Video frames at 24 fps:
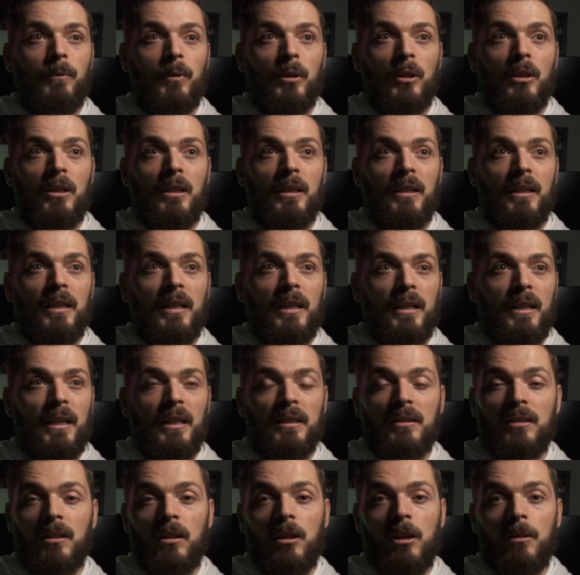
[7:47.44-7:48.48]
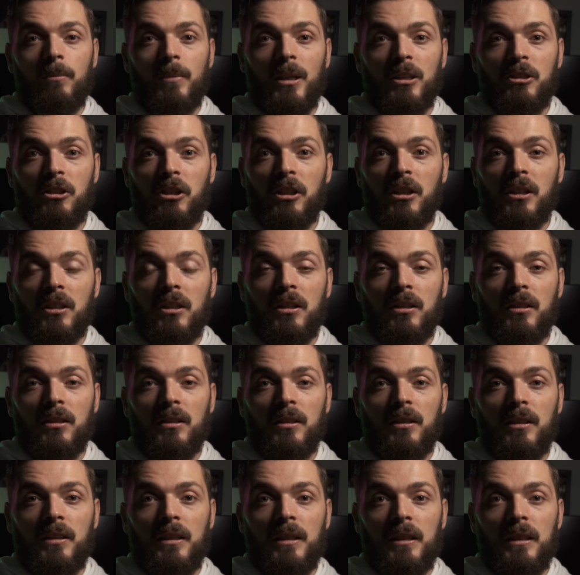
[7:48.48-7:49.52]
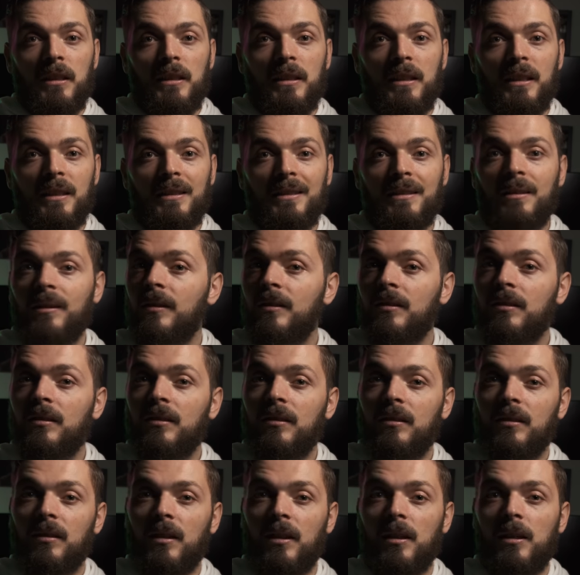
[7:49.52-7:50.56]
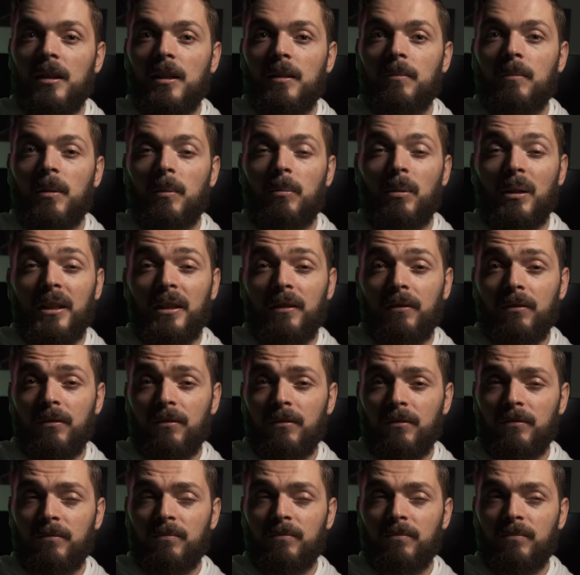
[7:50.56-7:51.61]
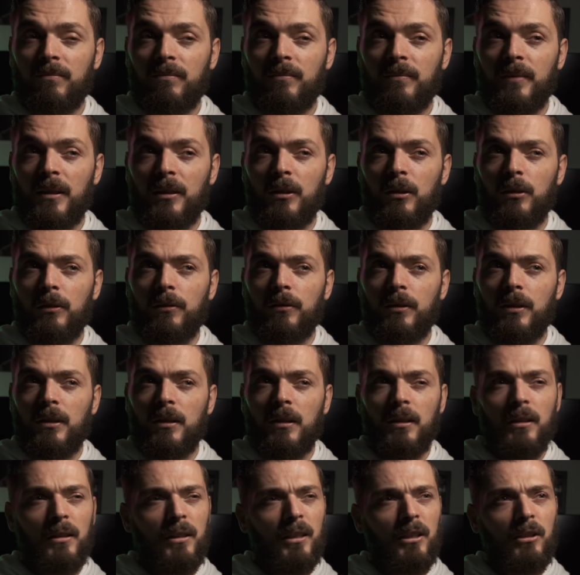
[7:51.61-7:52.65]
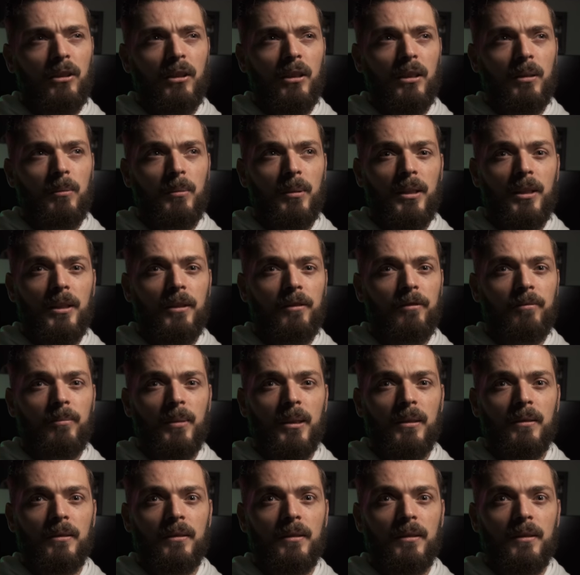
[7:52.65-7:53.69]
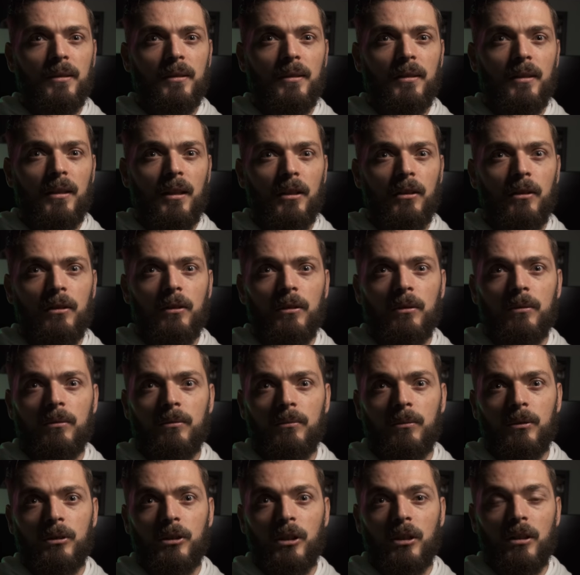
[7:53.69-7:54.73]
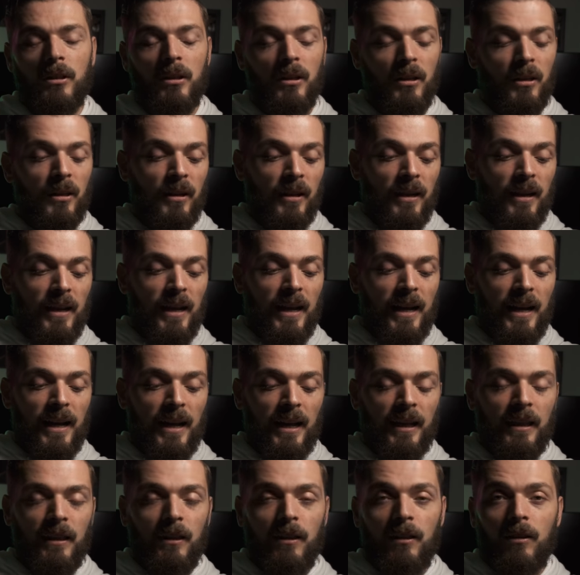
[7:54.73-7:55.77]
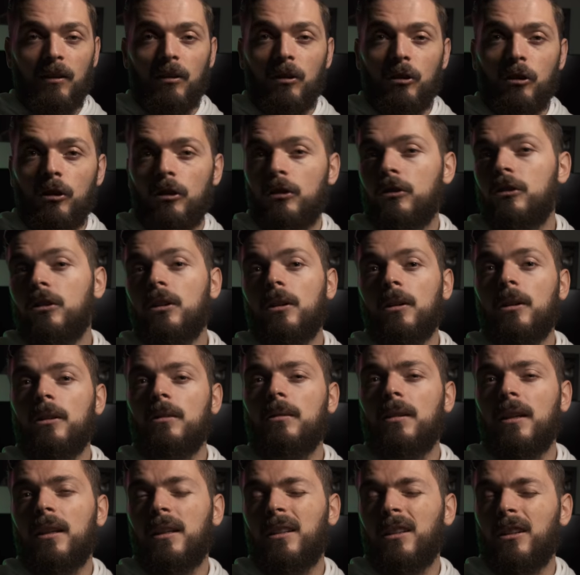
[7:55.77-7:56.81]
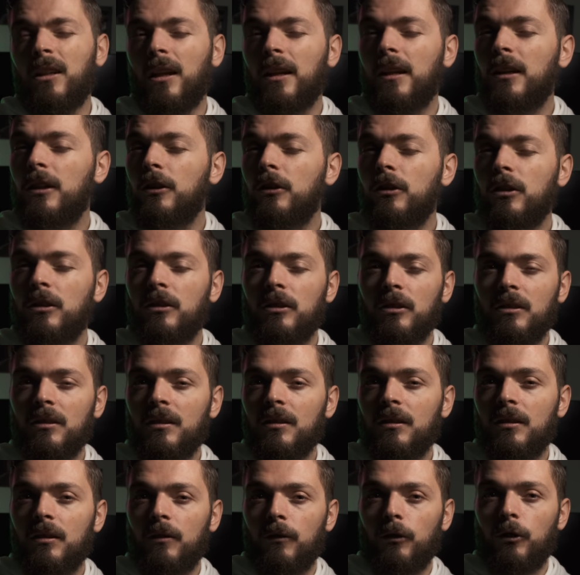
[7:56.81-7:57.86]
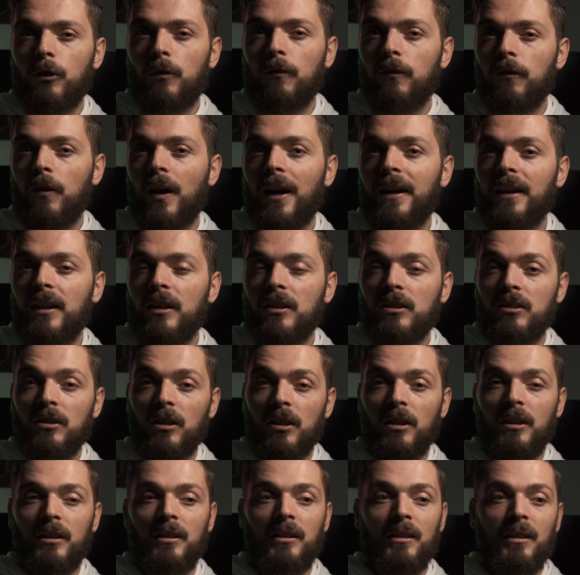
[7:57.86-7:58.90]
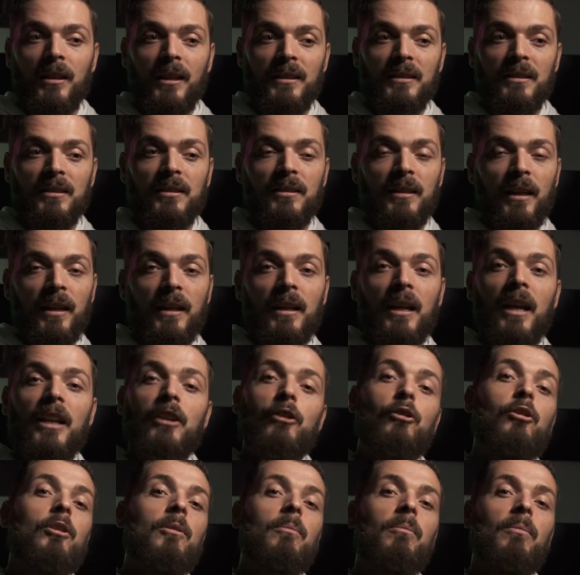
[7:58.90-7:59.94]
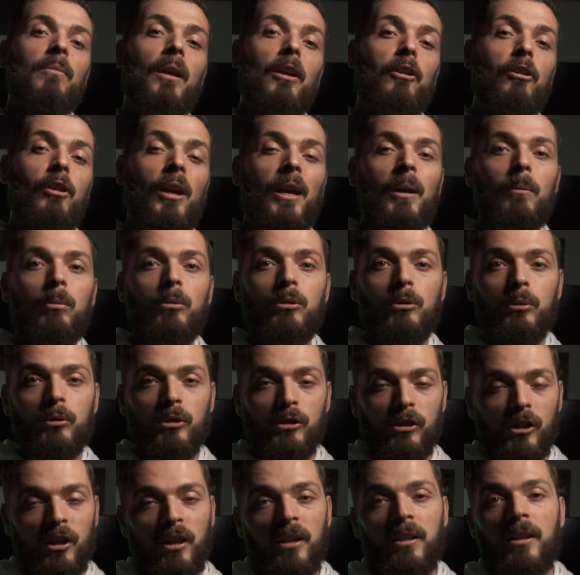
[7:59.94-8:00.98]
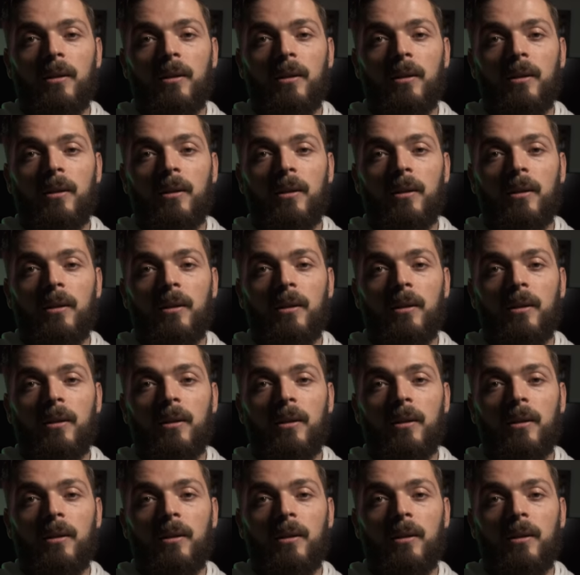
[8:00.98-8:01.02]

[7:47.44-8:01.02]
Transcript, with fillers: You can get SLR Magic lenses, I believe. I don't know if you can get. Can you get them in EF mount? I don't know, we'll check. And you know what I'm saying, like you can find a certain lens set, and you're able to share